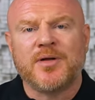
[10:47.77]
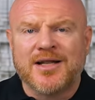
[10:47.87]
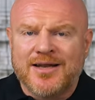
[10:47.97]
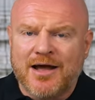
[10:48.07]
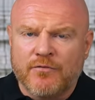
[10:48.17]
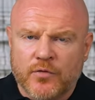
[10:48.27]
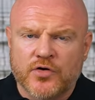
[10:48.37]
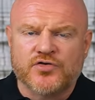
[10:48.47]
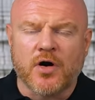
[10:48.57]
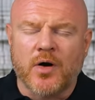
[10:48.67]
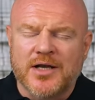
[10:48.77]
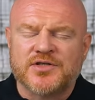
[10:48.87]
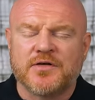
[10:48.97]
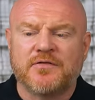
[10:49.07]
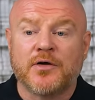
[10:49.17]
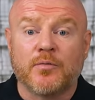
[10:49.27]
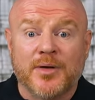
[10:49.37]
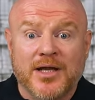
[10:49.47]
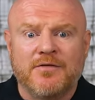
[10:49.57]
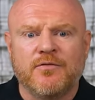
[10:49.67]
But the level control I actually think would
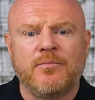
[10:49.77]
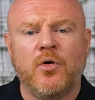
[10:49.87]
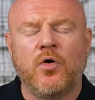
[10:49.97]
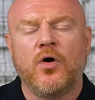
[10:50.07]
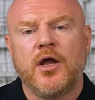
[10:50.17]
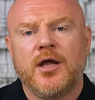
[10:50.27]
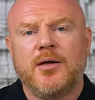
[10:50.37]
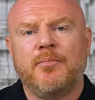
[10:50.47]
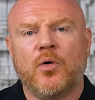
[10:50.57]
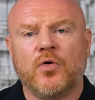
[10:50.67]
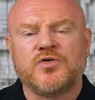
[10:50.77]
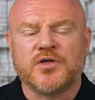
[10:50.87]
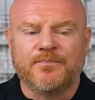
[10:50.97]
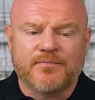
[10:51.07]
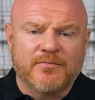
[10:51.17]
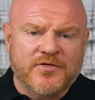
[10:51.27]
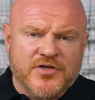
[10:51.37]
be even more important.